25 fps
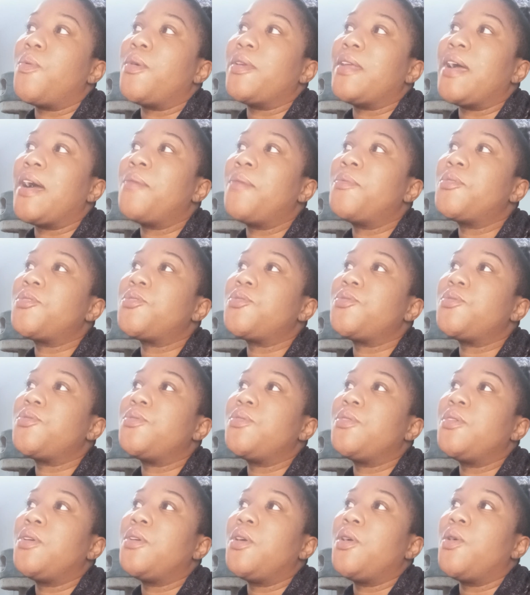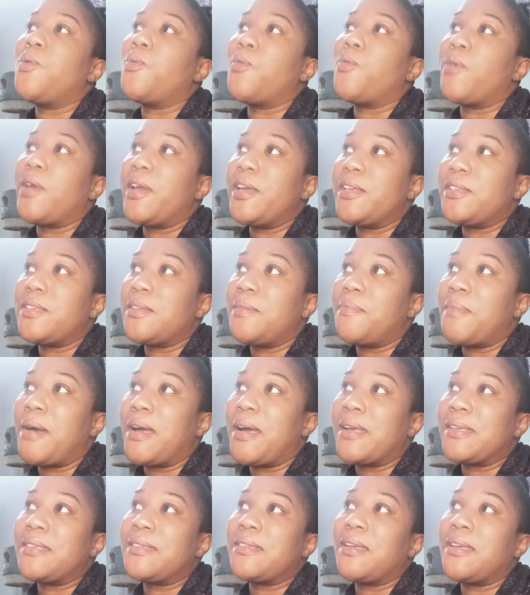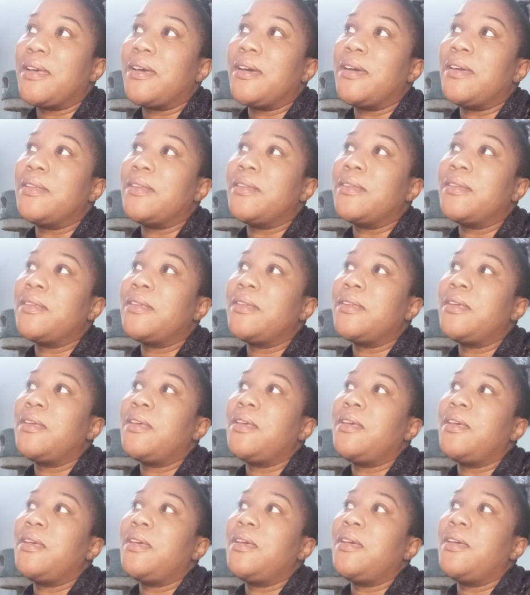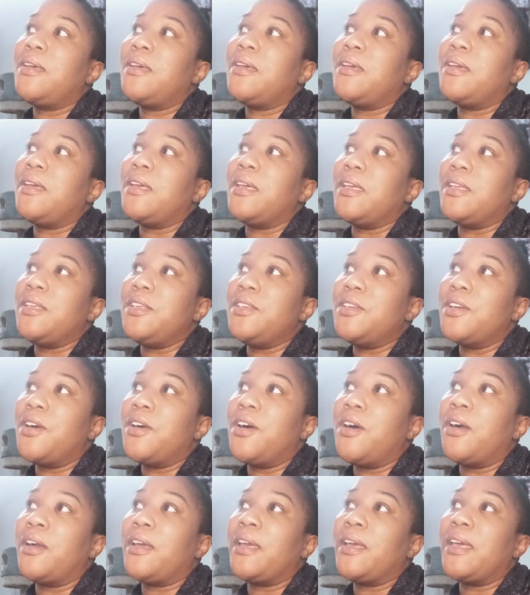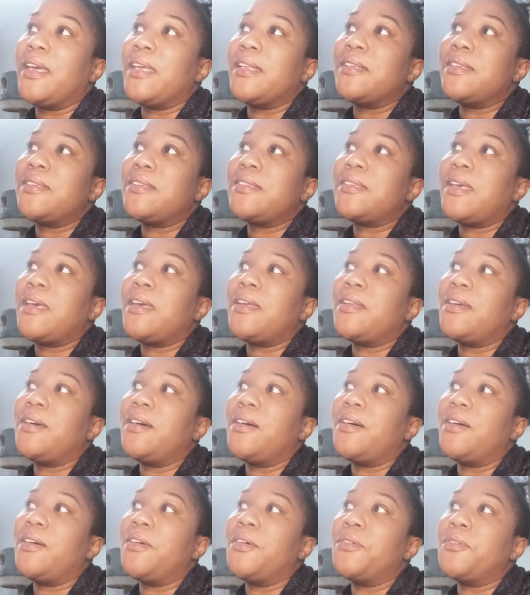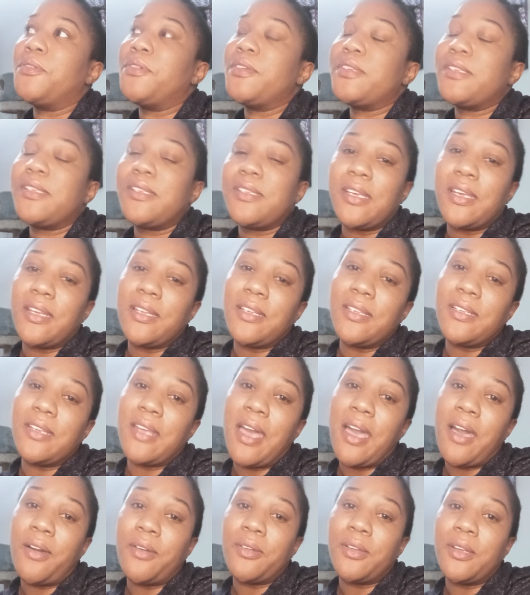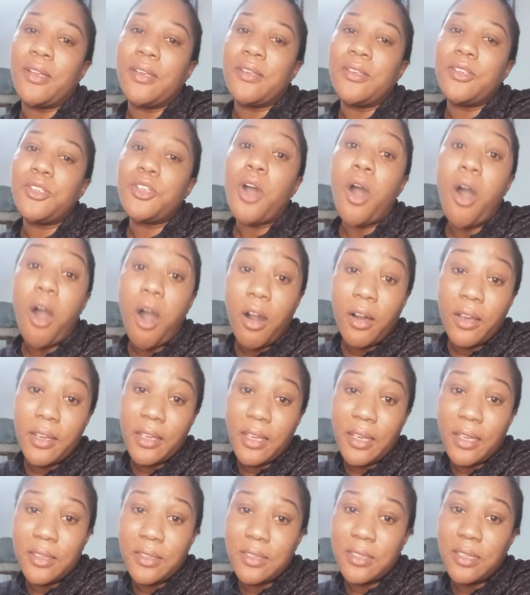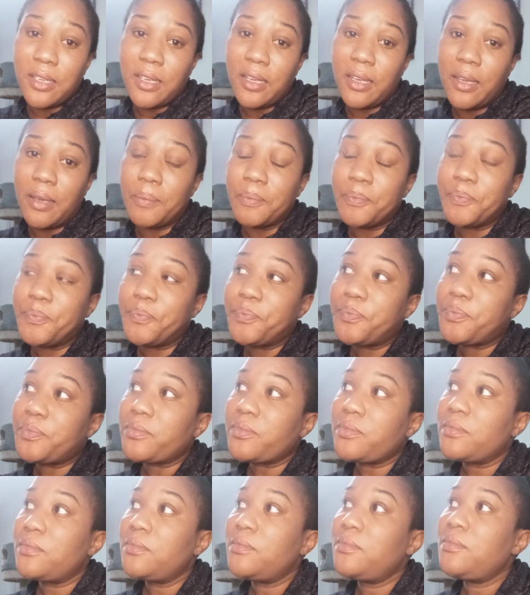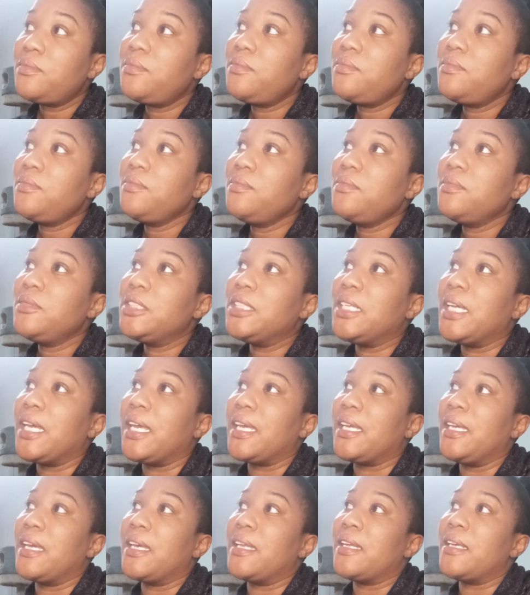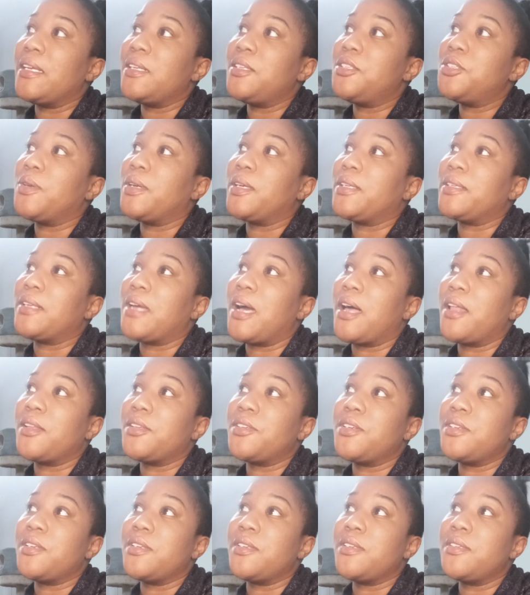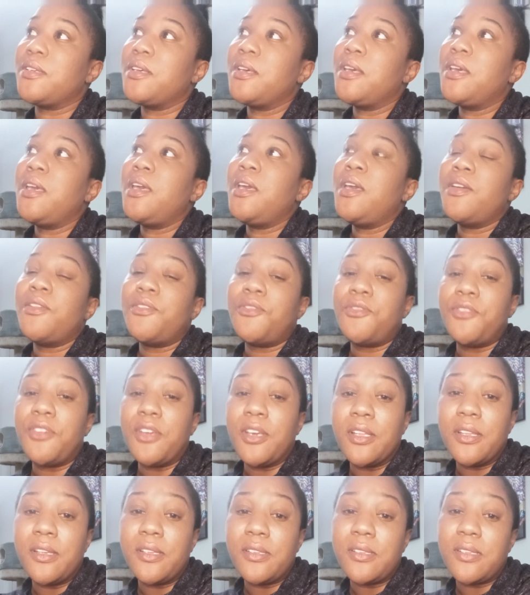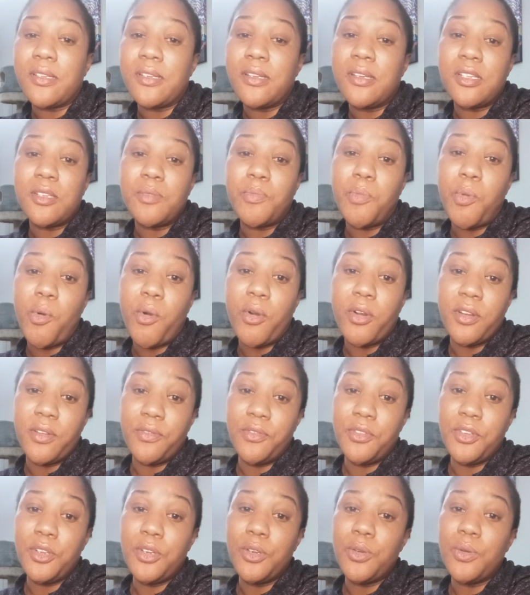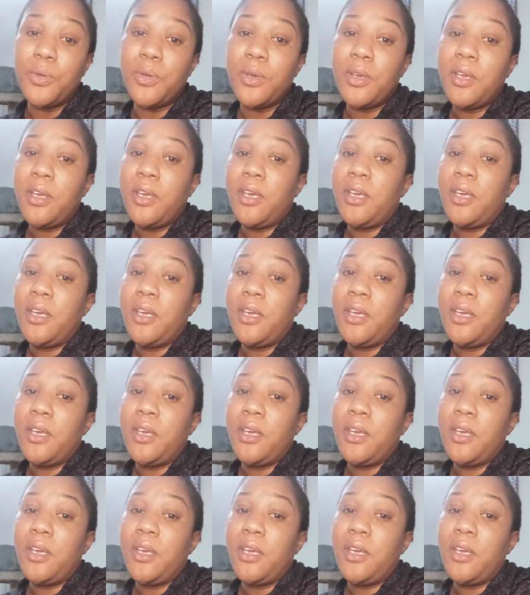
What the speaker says: when I was raising my son and young, instead of sitting down and talking to him and getting to acknowledge his feelings and his point of view,